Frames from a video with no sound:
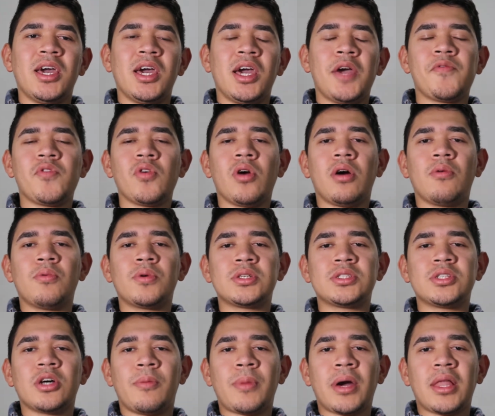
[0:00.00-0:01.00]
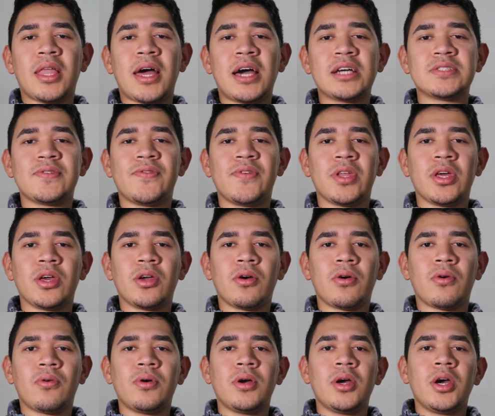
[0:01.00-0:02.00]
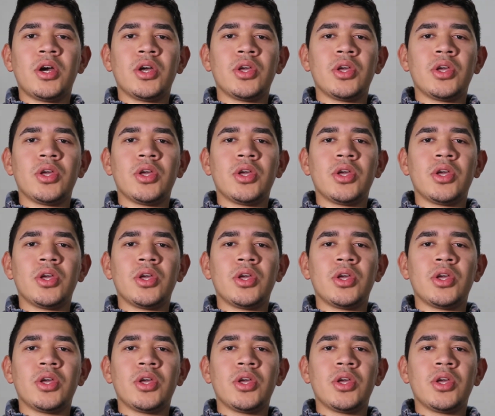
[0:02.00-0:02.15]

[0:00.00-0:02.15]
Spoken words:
If you all would have saw my last video,